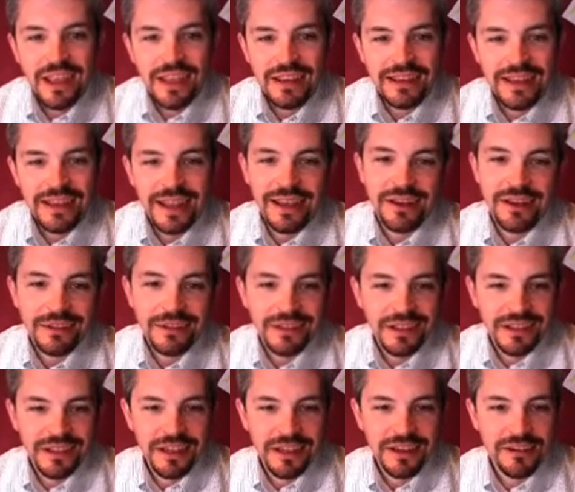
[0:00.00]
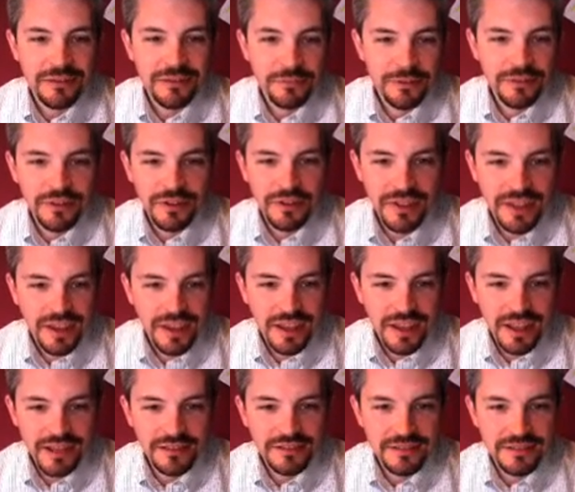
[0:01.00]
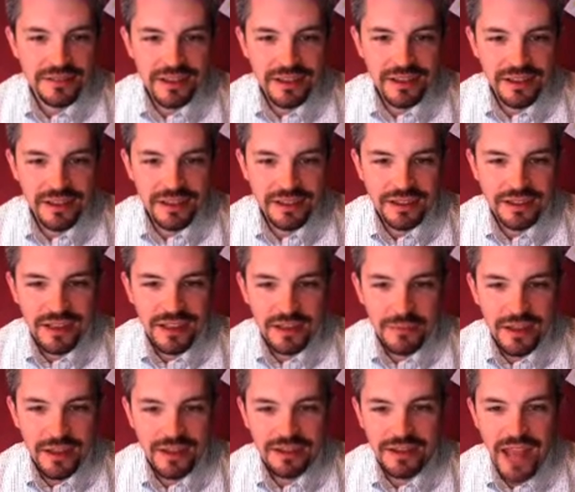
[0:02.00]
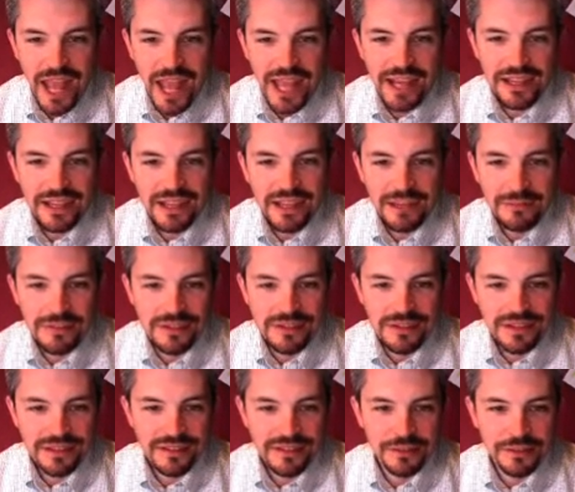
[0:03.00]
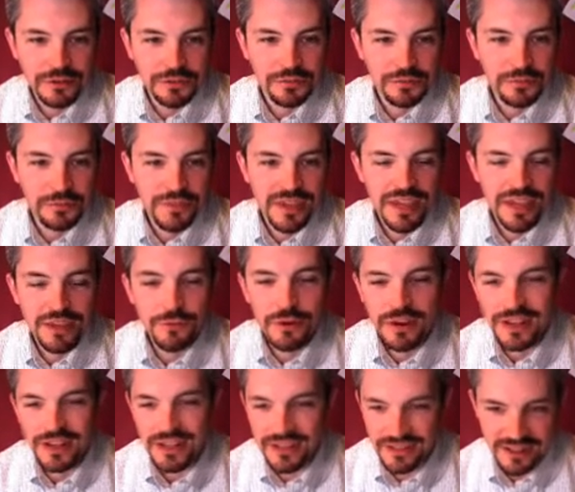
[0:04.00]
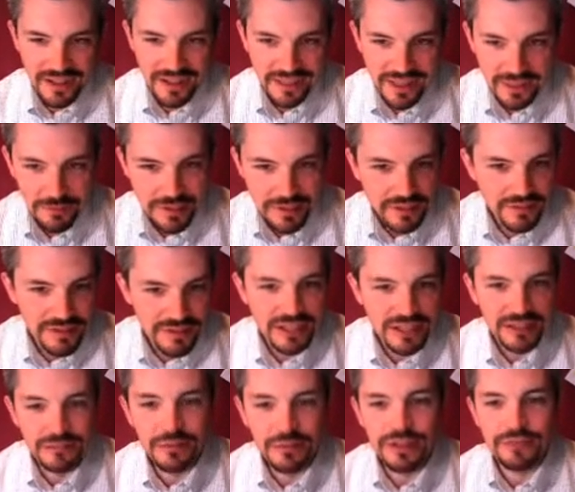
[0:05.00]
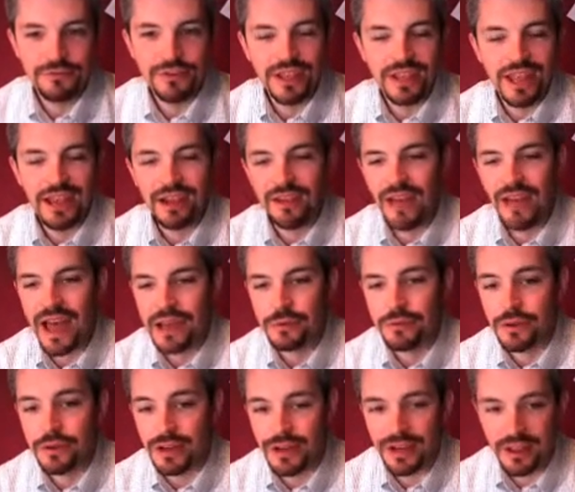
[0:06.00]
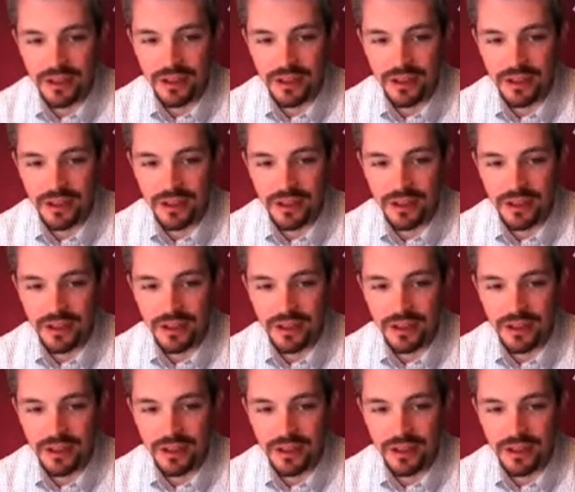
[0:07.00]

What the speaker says: Now here we've only got about 8 images, so keywording is not that big of a deal, but if we had a library